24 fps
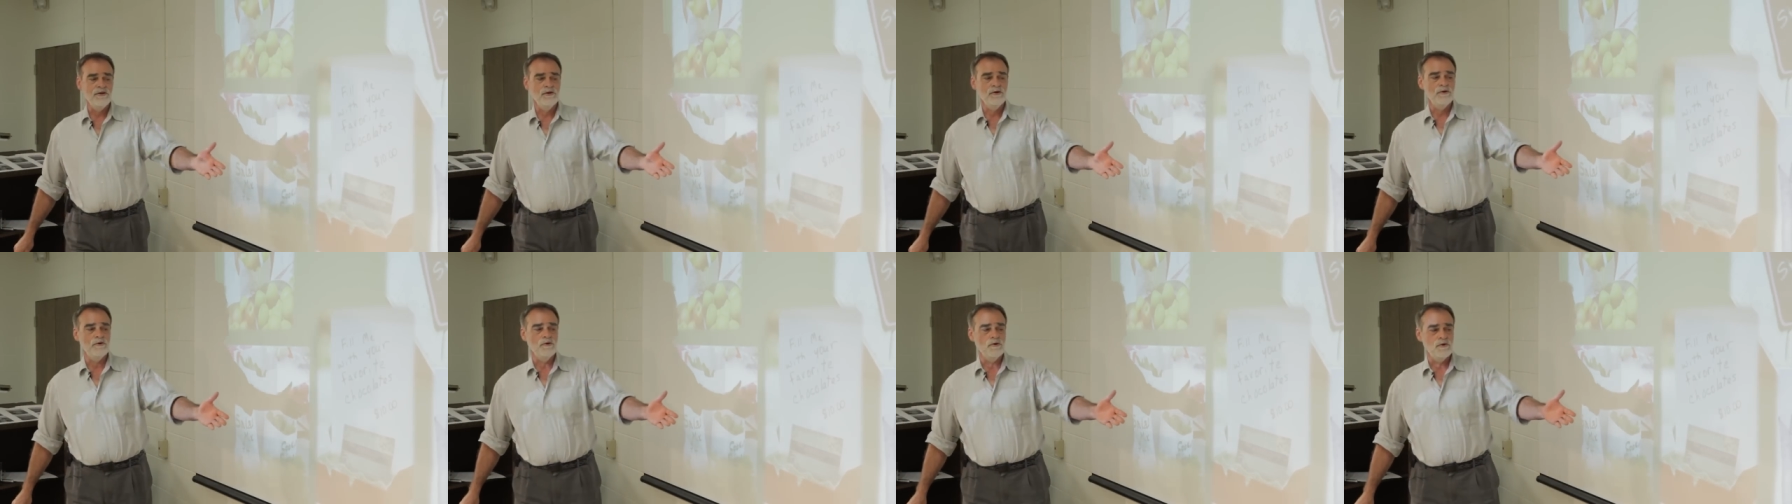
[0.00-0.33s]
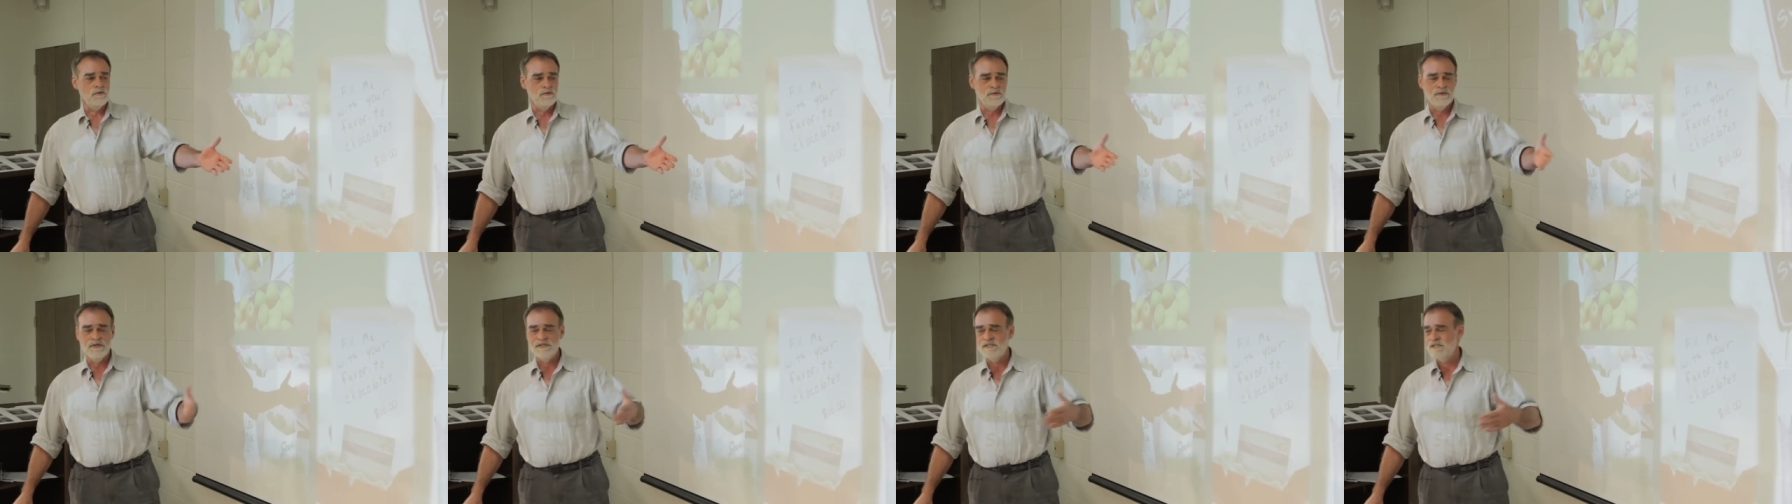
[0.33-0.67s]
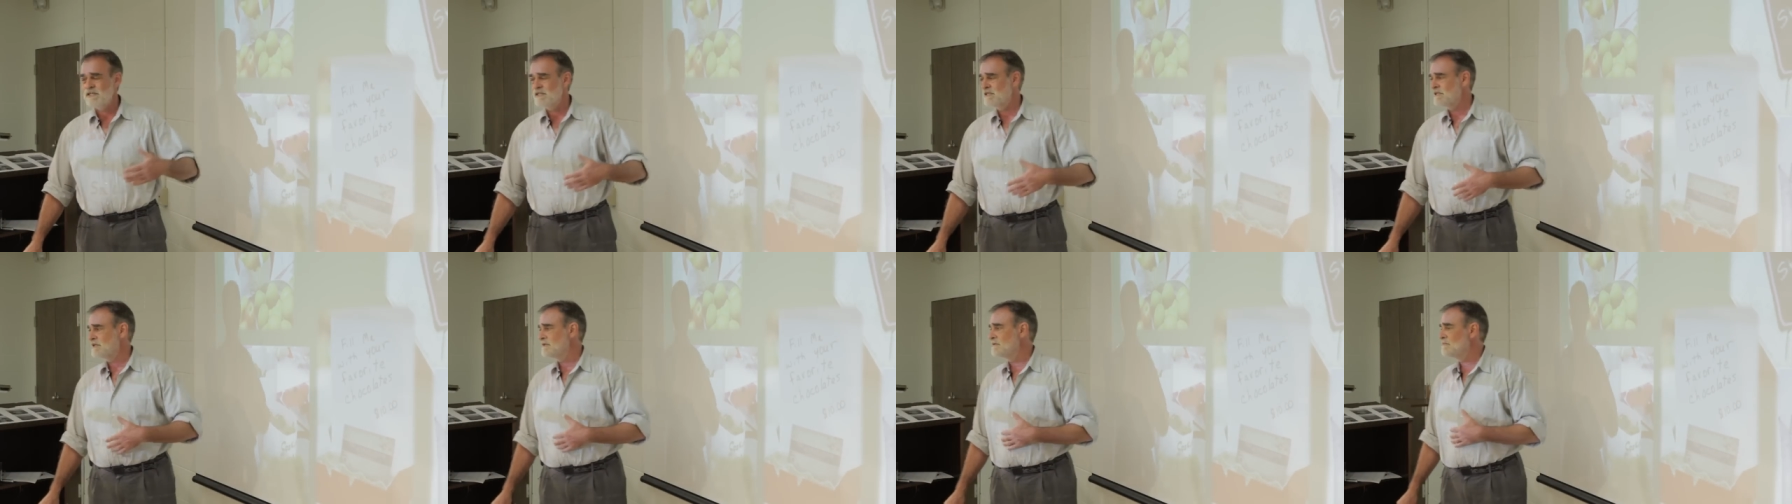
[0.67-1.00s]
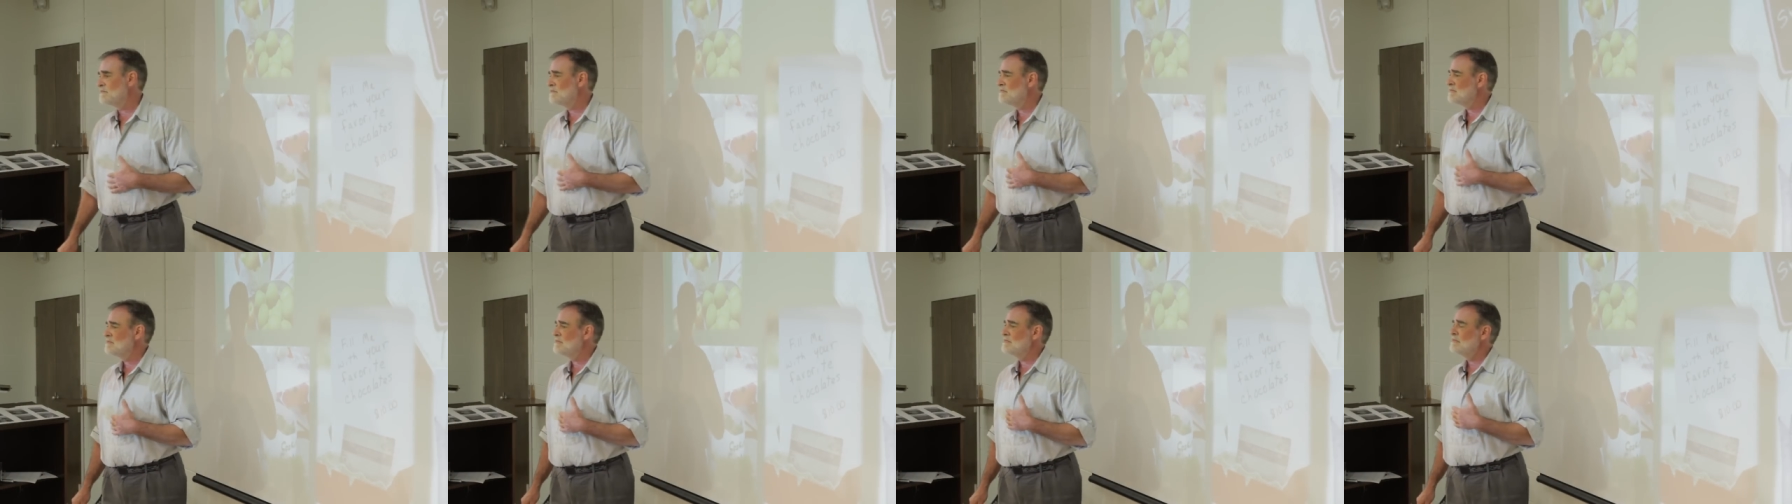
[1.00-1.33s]
you, this doesn't,
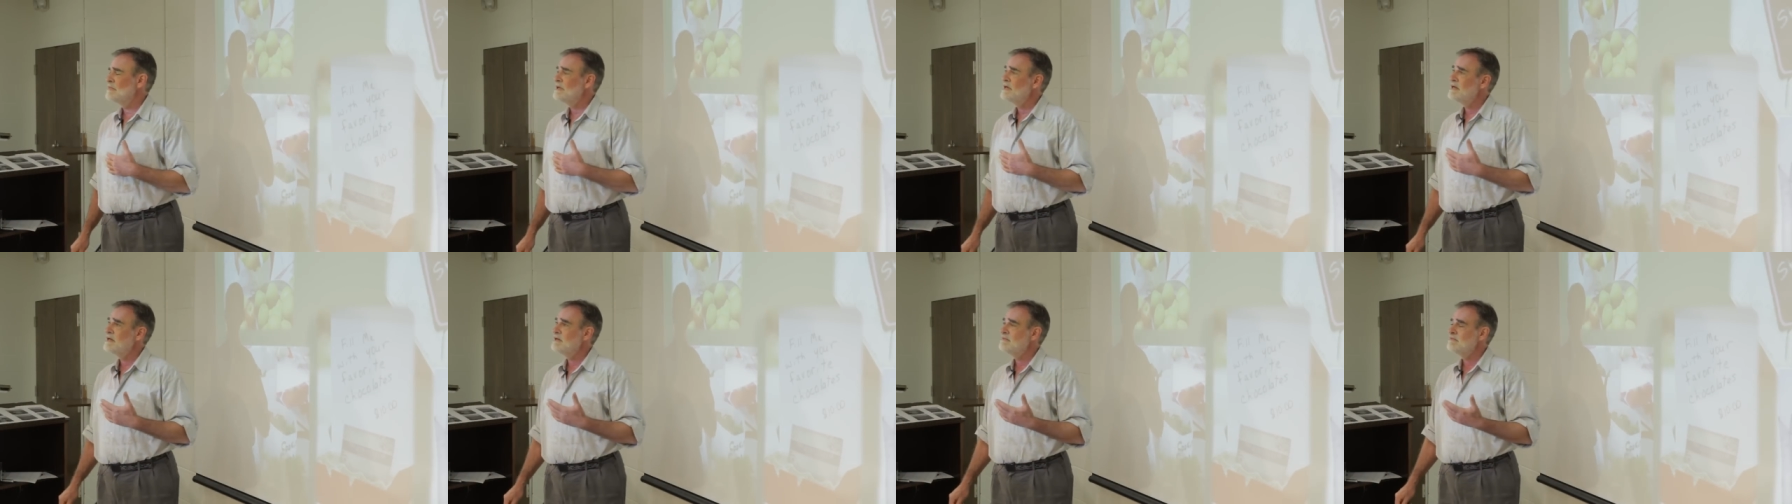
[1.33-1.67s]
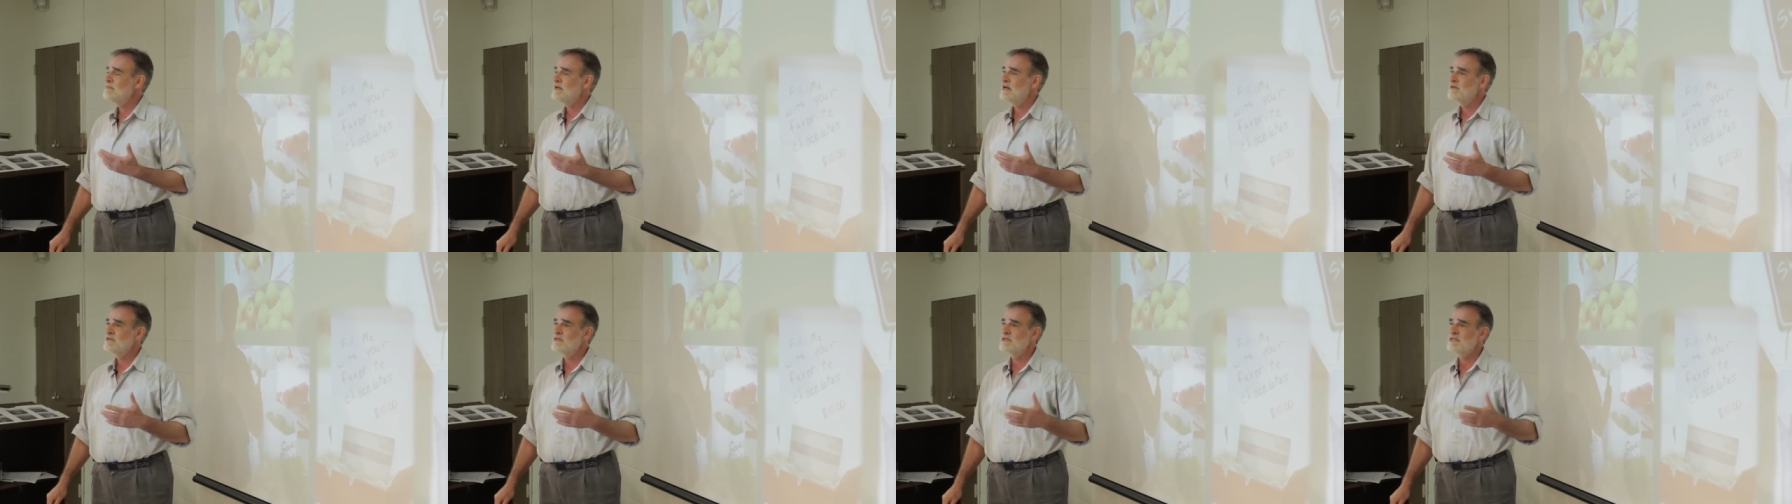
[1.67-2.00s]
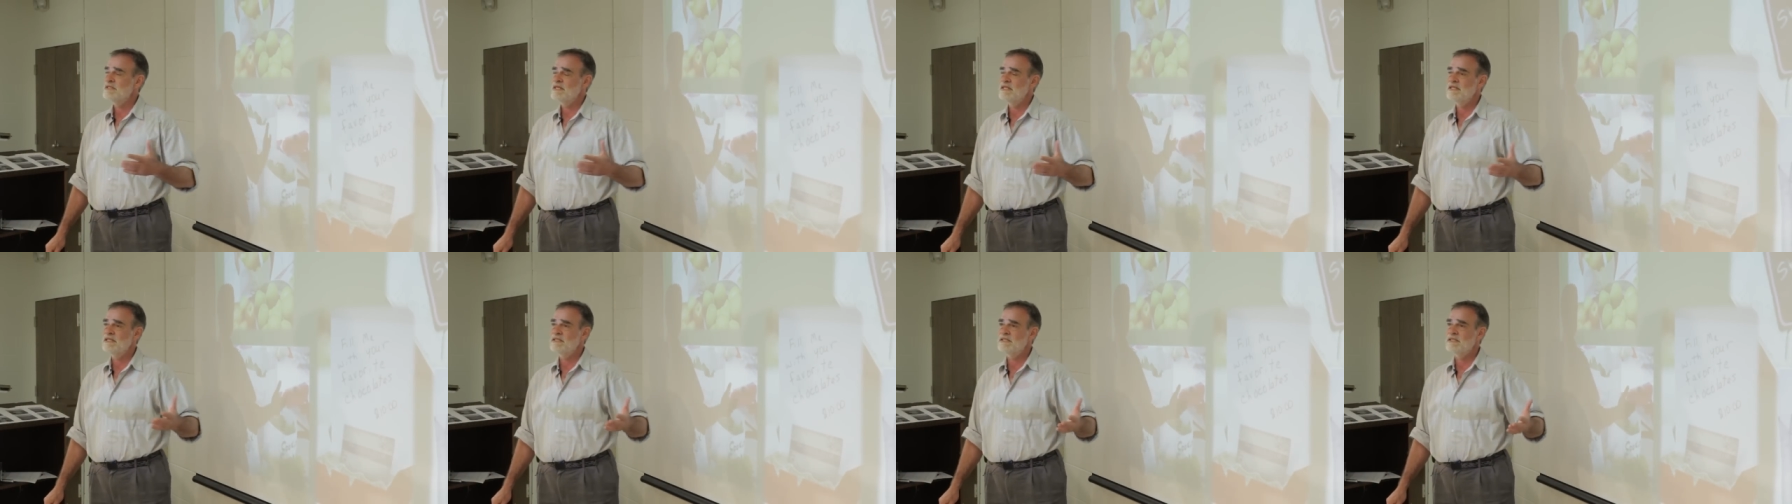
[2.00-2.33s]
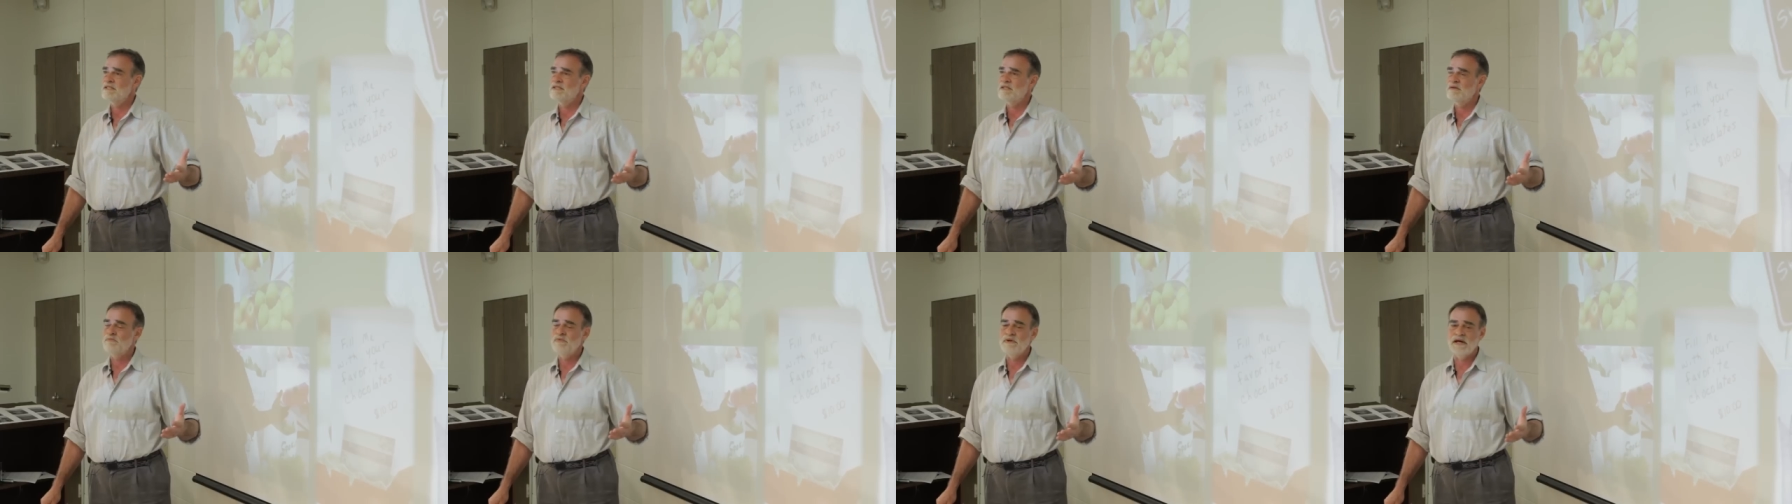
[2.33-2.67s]
I was going to say this
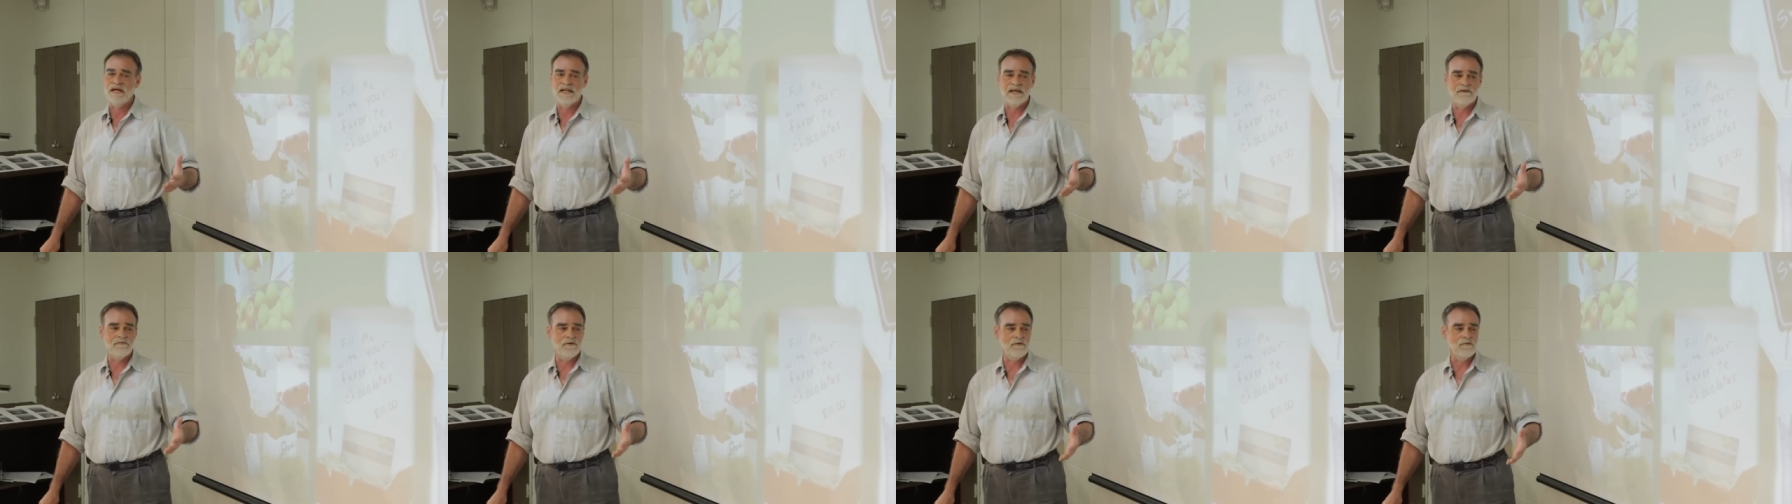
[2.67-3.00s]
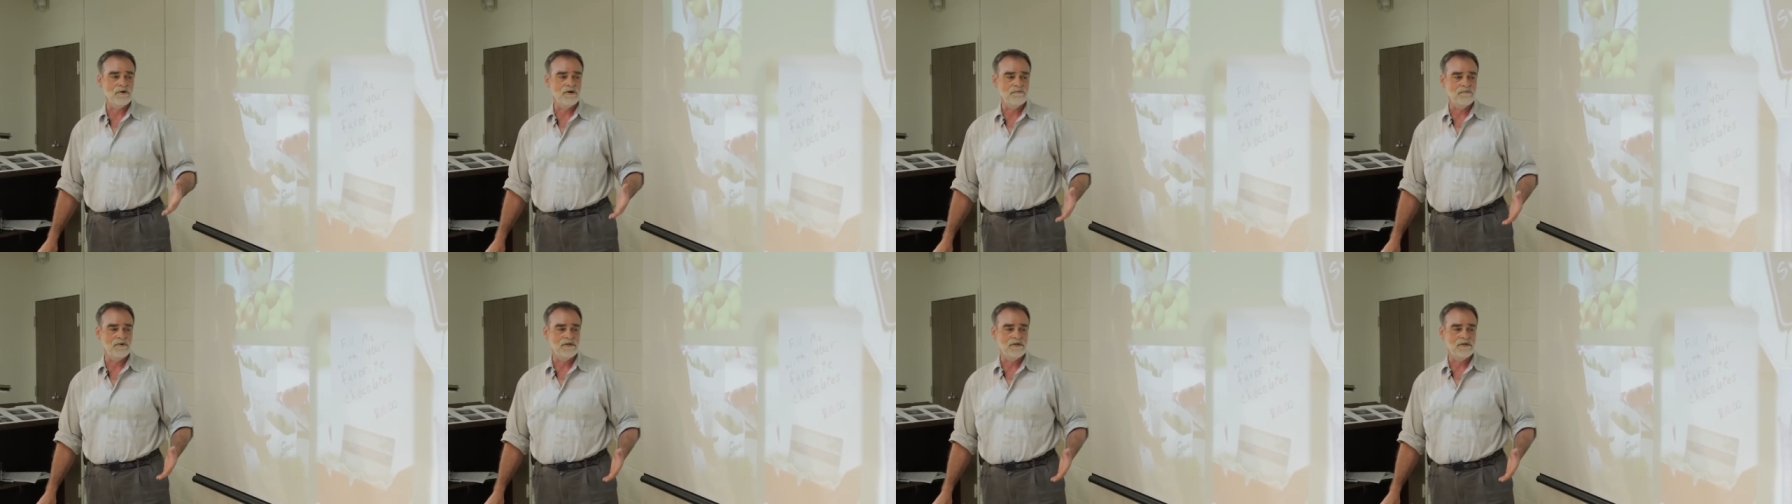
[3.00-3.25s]
doesn't apply to everyone,